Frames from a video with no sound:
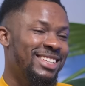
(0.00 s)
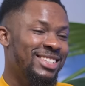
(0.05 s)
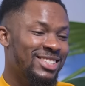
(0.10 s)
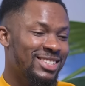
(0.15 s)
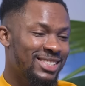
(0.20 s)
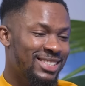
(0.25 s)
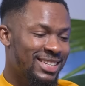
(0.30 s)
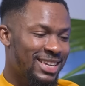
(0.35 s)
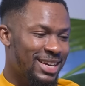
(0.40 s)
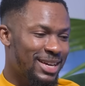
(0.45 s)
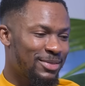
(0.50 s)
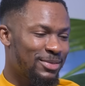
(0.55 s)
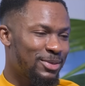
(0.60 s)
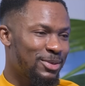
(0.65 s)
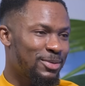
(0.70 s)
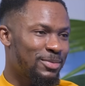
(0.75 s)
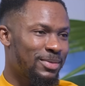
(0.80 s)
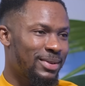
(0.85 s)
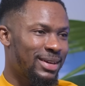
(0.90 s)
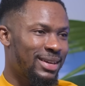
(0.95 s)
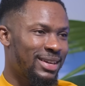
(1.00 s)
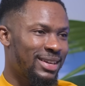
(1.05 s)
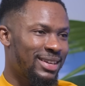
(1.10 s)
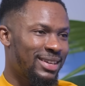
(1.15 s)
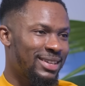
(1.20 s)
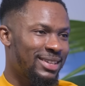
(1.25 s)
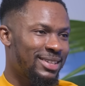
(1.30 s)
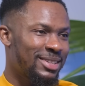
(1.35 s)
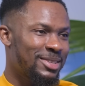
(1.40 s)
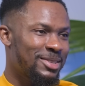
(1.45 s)
It's good to have you
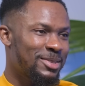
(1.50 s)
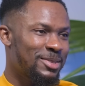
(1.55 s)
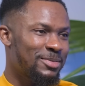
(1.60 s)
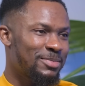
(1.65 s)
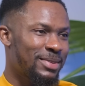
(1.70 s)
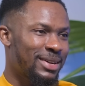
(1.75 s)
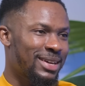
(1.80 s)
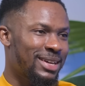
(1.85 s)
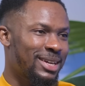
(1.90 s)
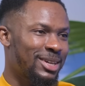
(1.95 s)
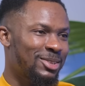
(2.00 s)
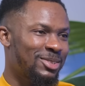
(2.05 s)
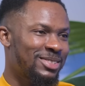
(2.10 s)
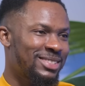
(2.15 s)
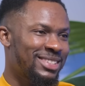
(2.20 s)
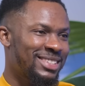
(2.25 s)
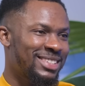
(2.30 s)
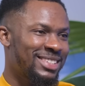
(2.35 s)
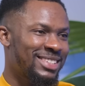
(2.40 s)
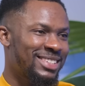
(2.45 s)
on my couch.